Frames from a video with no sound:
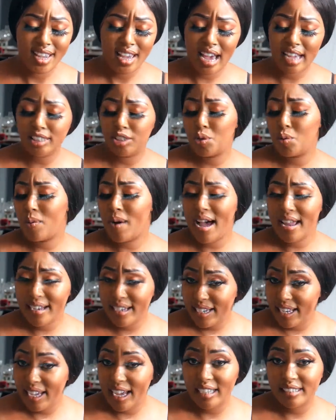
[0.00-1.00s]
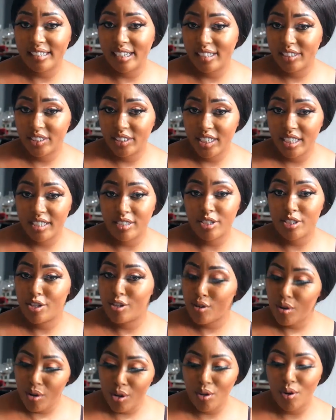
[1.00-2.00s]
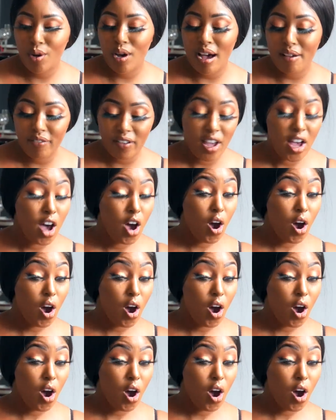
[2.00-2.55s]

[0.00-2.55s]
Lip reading: But one day at a change, you know, you have...